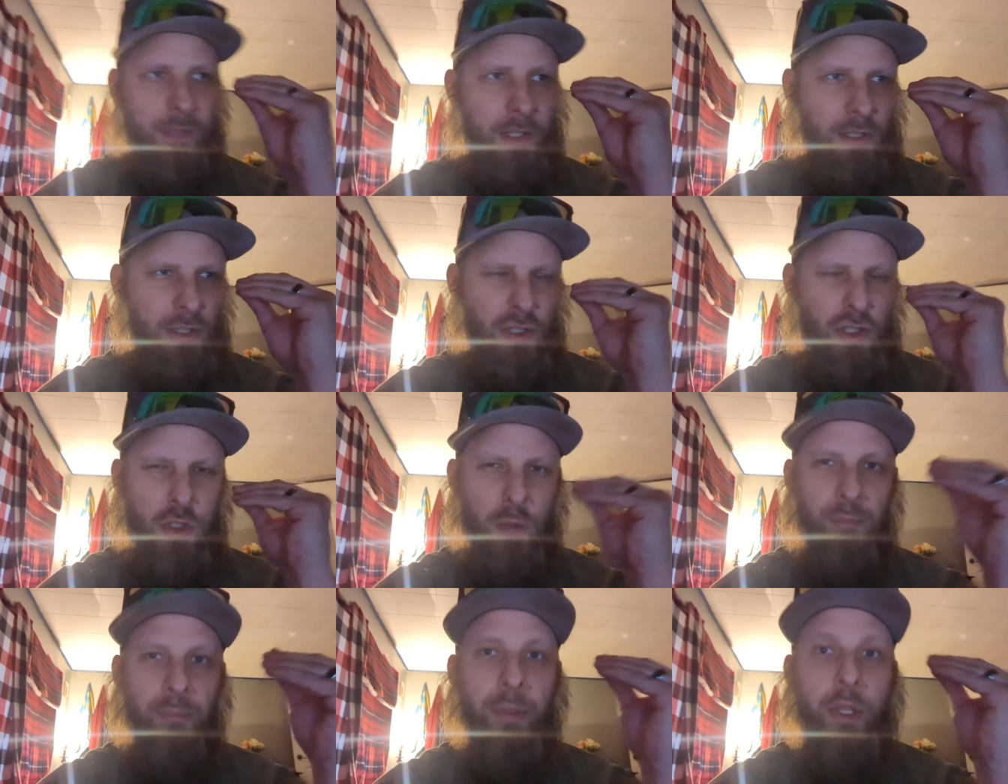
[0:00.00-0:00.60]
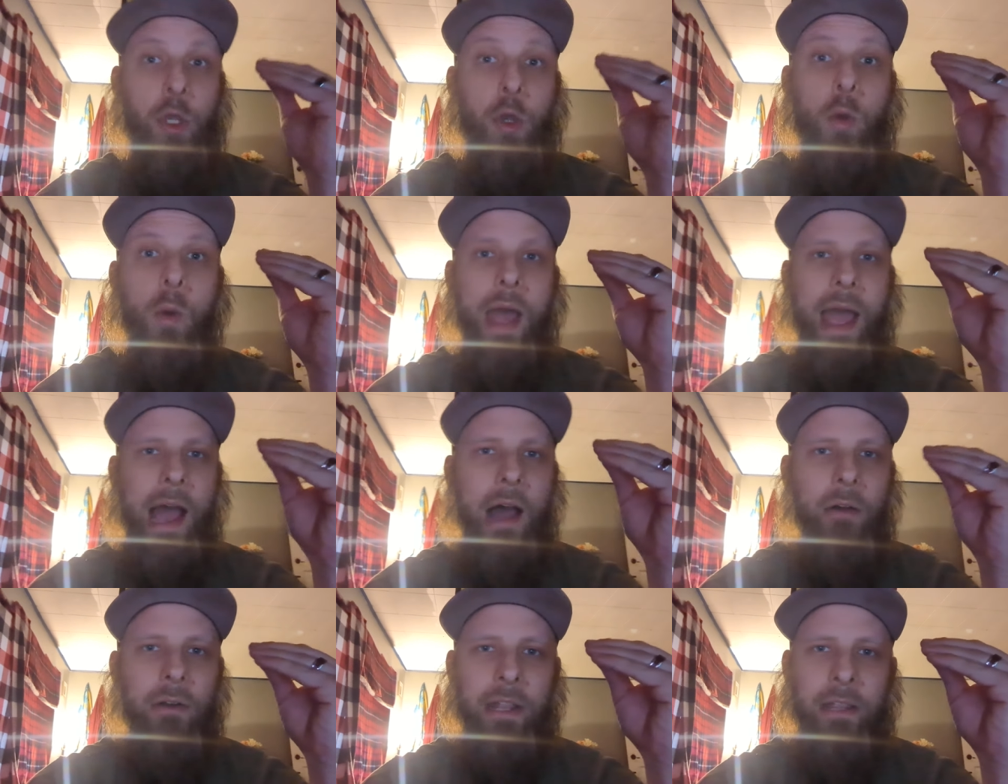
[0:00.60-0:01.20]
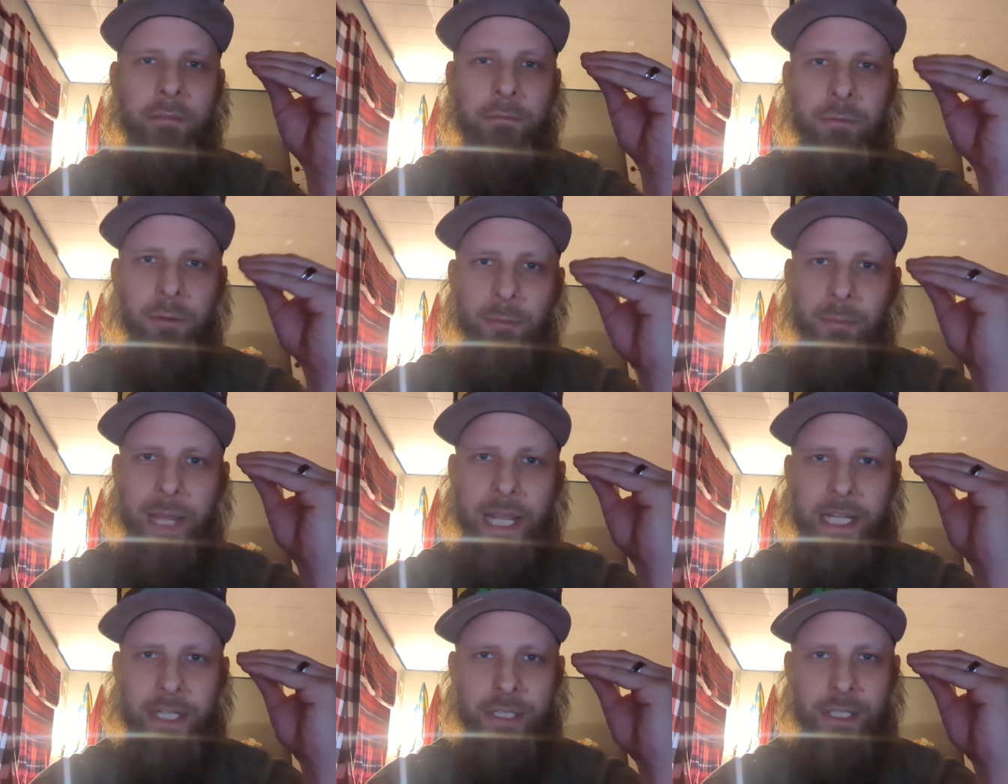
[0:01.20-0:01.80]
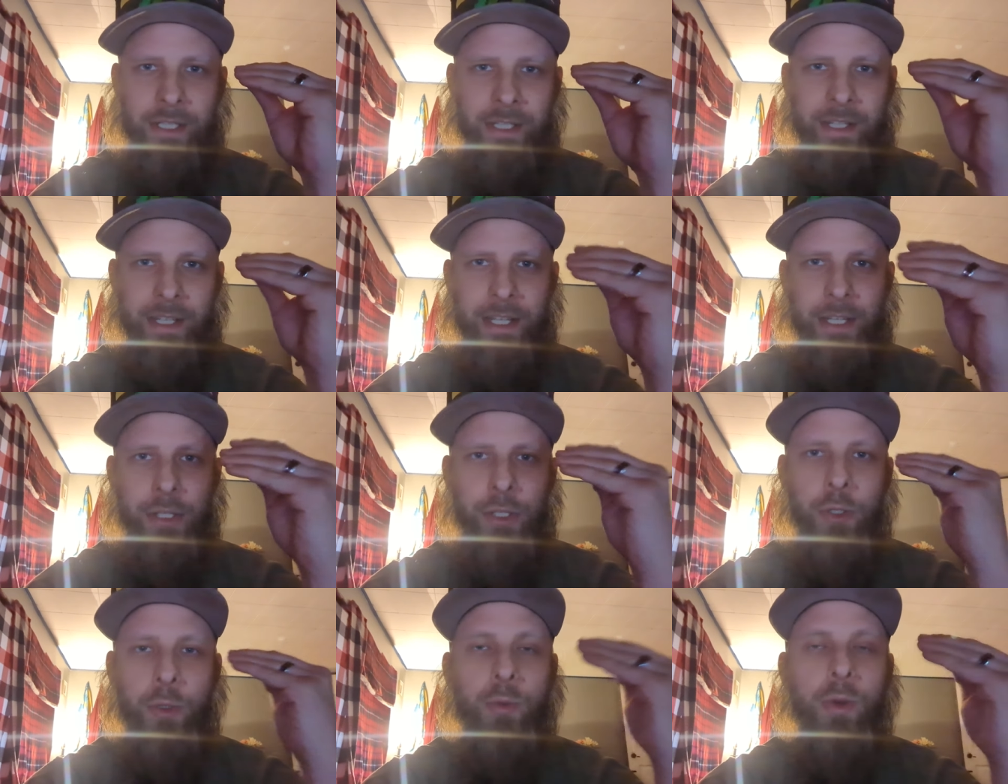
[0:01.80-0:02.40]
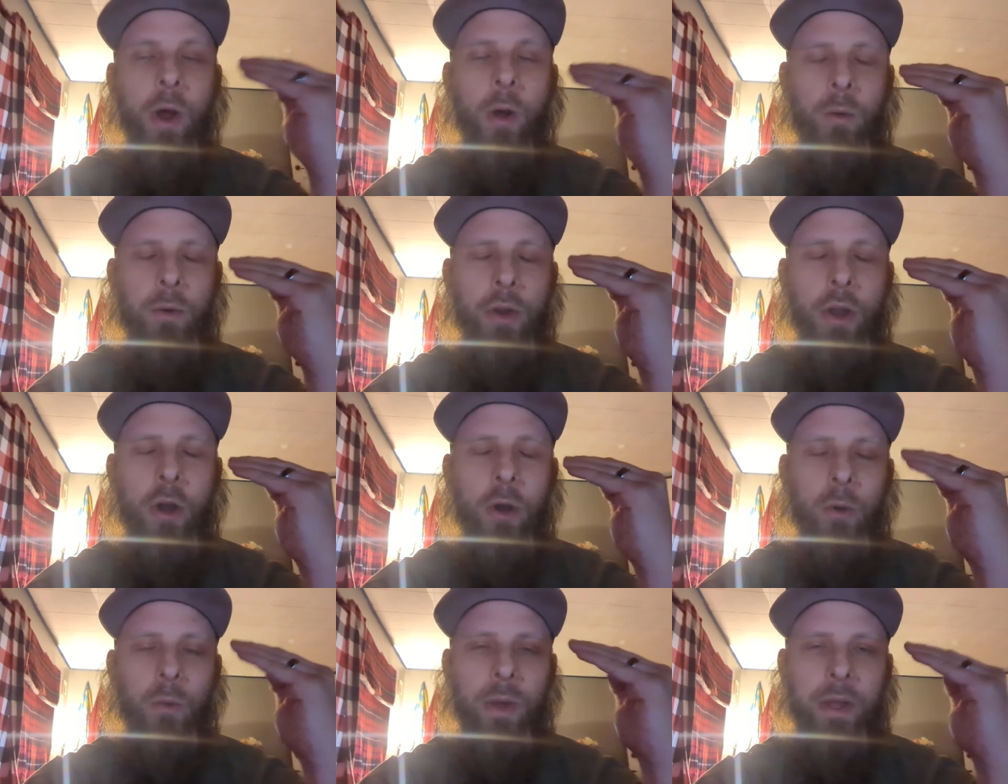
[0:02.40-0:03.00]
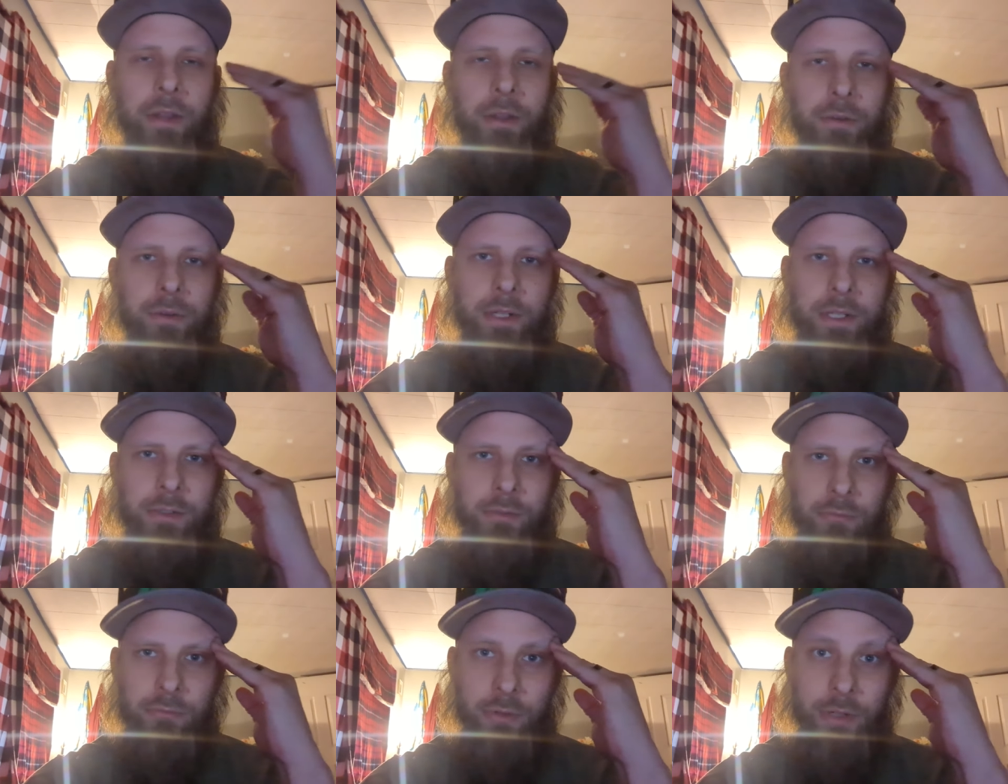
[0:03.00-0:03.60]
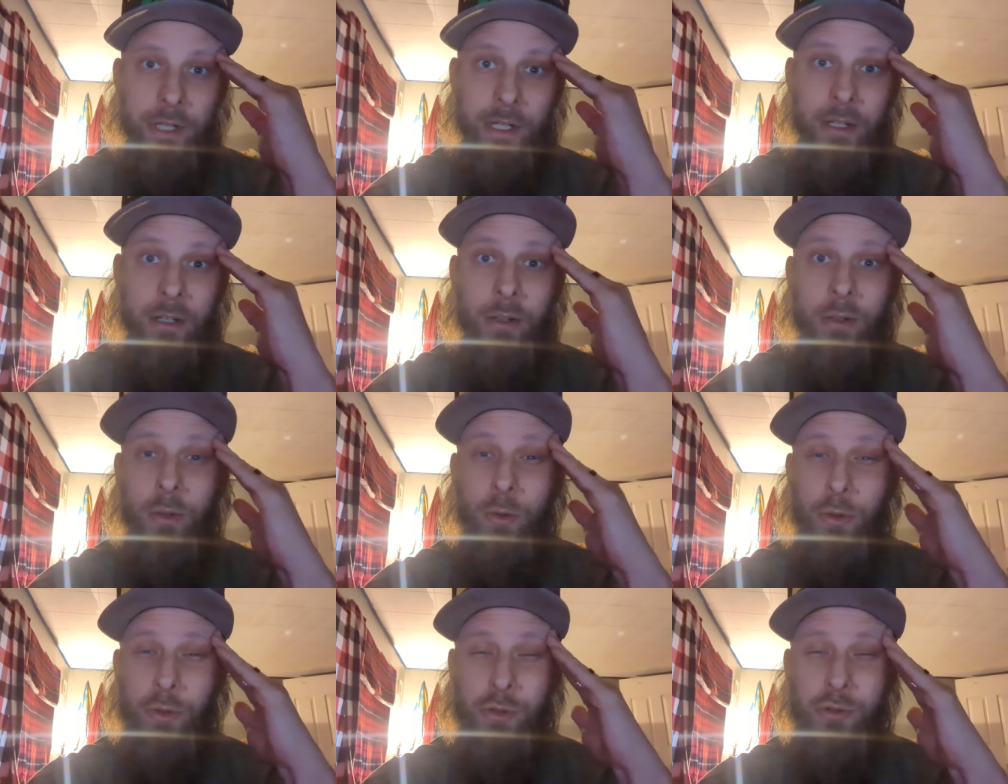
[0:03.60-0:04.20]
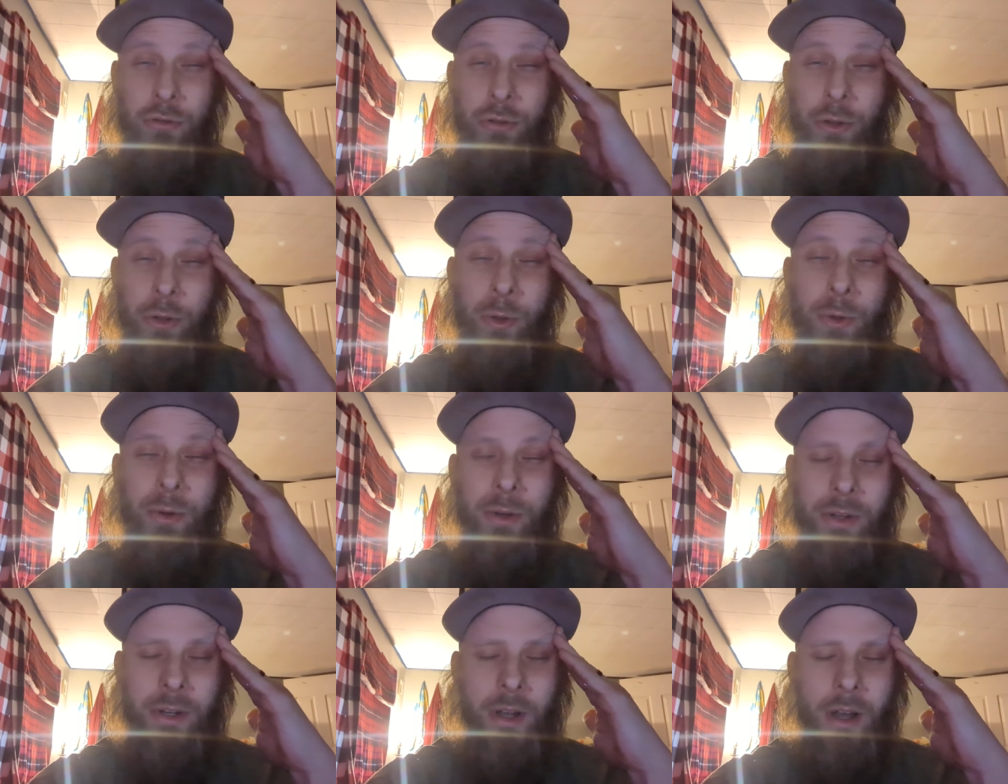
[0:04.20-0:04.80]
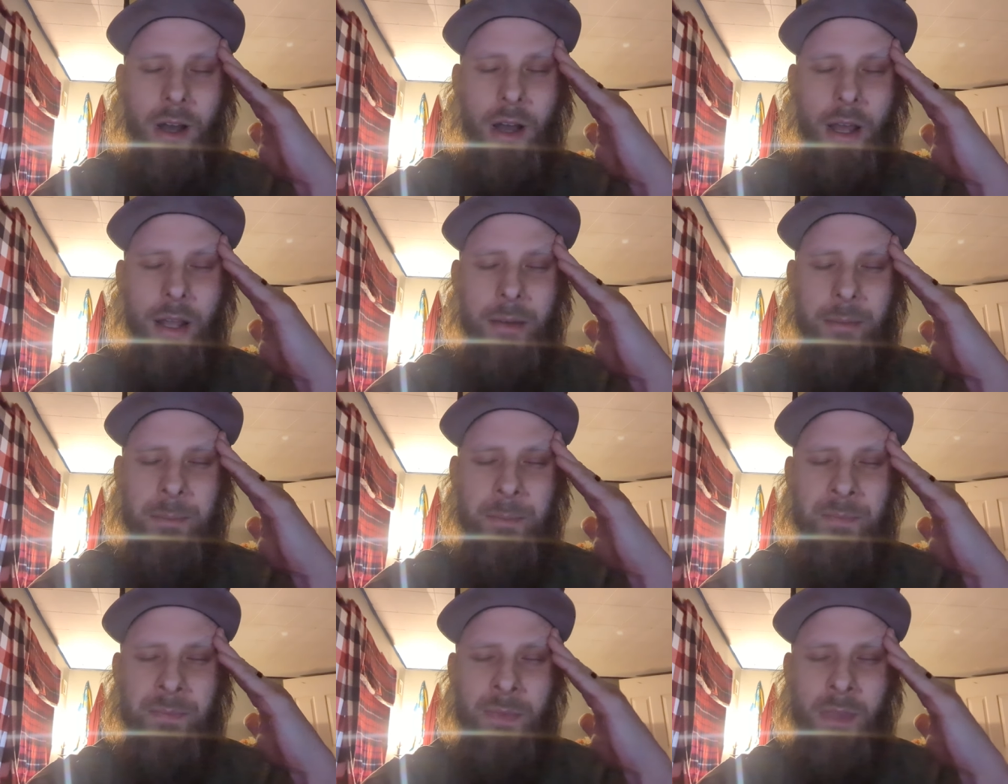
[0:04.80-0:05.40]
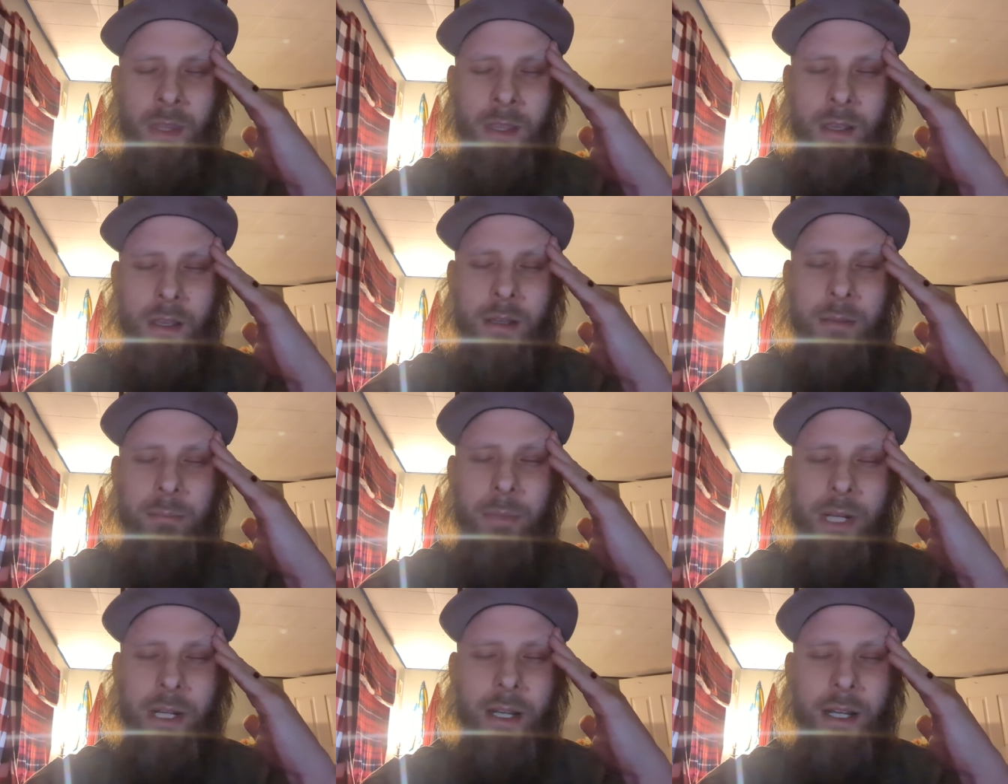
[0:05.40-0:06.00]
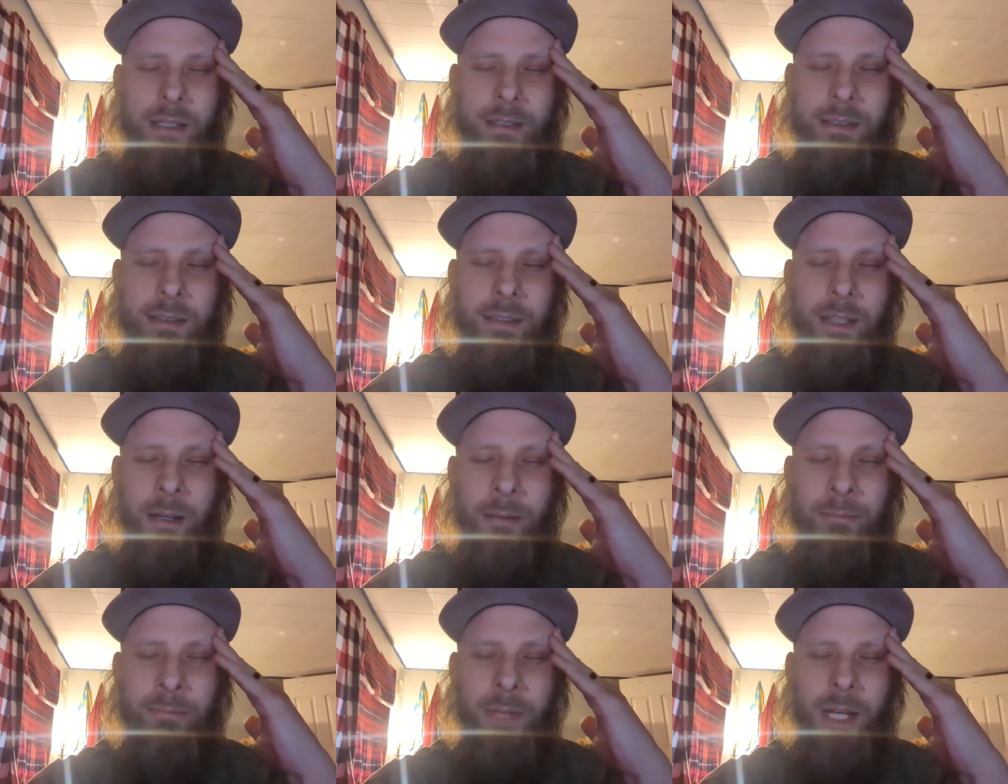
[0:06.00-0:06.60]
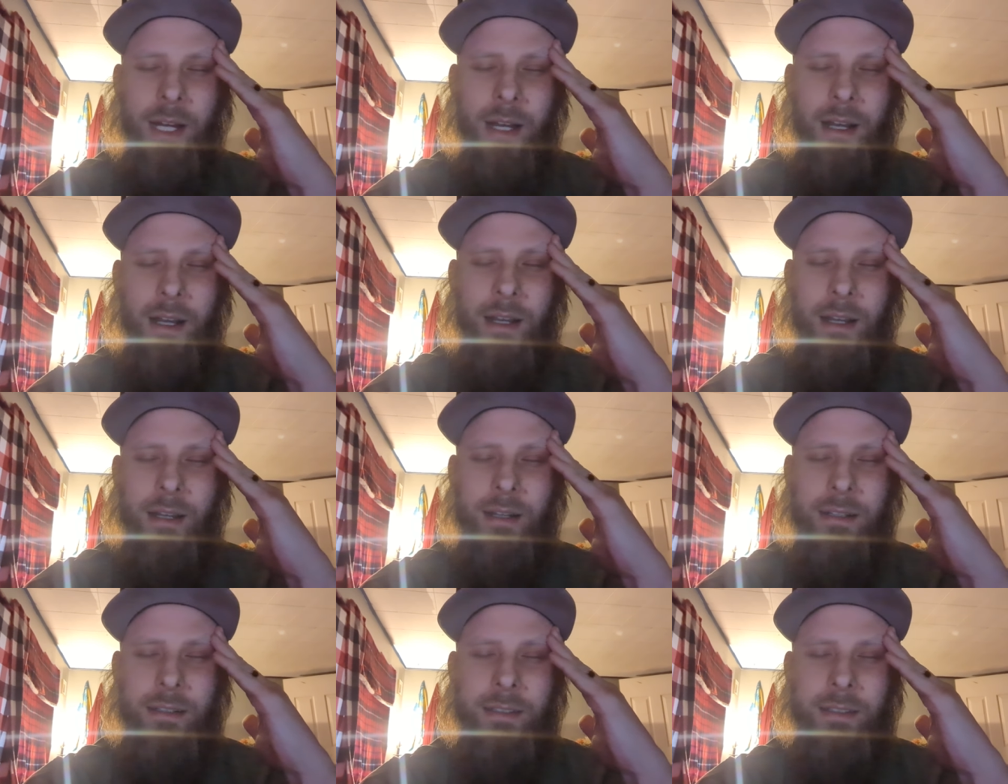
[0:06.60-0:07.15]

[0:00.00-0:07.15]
spew out information that you don't know whether it's real or true or not because some, uh,